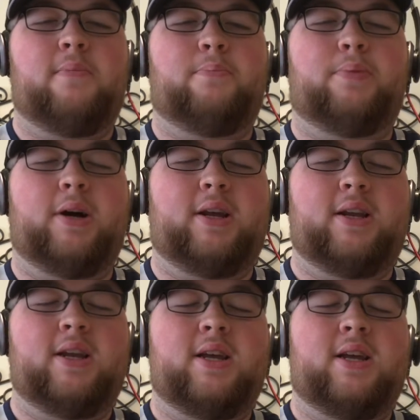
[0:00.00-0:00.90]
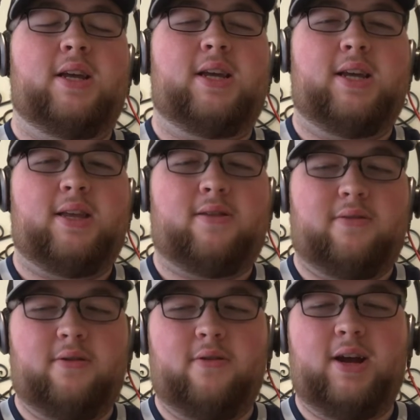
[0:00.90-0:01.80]
But he
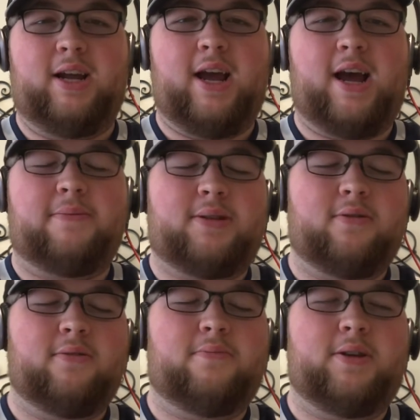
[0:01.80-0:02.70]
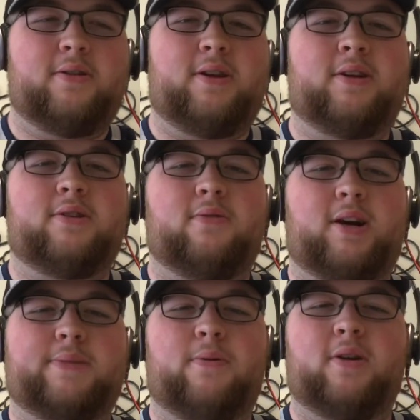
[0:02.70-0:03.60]
threw a absolute beauty to
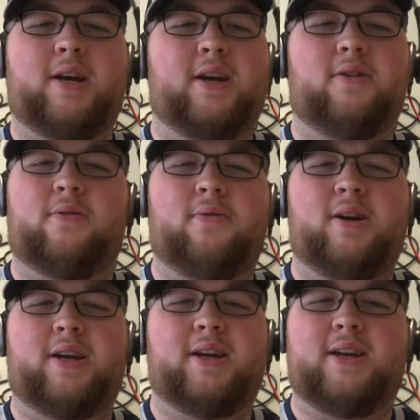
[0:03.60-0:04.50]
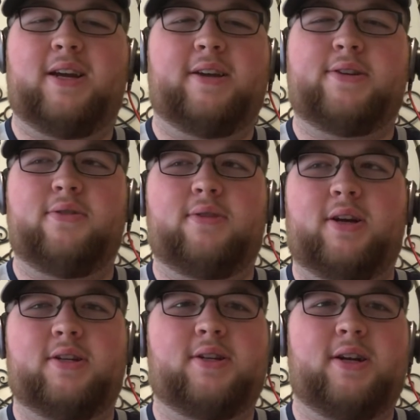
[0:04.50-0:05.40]
Rex Burkhead, who, again, had 2
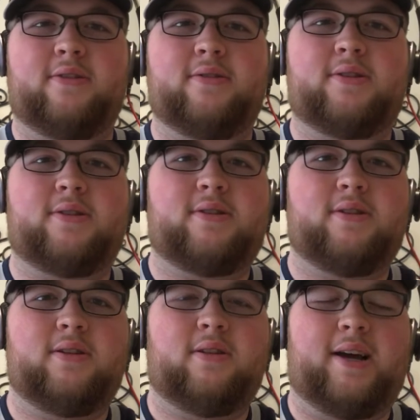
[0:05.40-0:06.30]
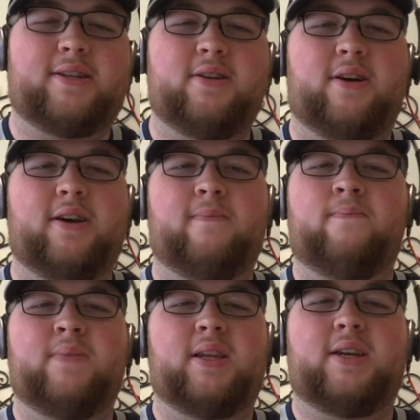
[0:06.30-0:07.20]
touchdowns last night.
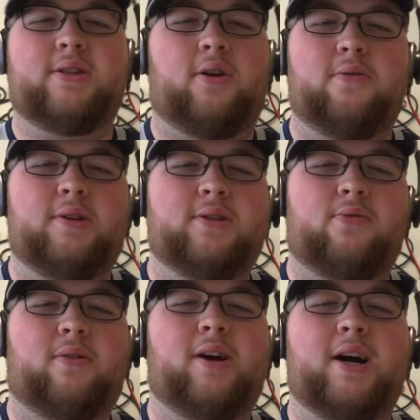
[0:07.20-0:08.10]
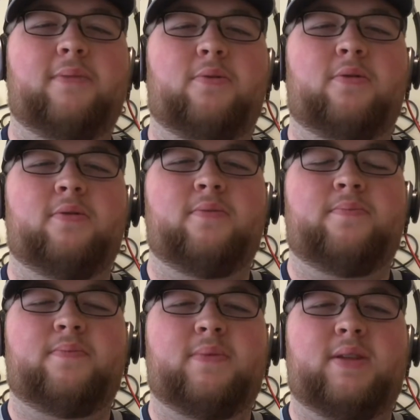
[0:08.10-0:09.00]
He's always reliable
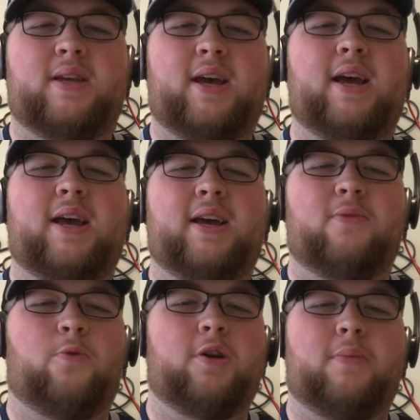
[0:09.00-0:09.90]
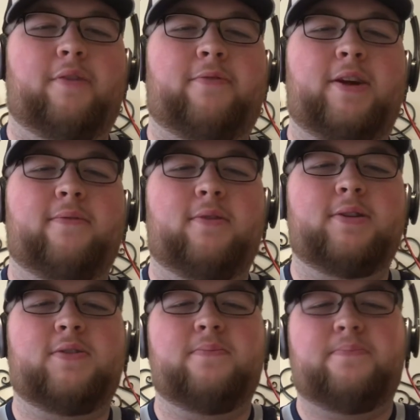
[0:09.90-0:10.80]
and one of my favorites.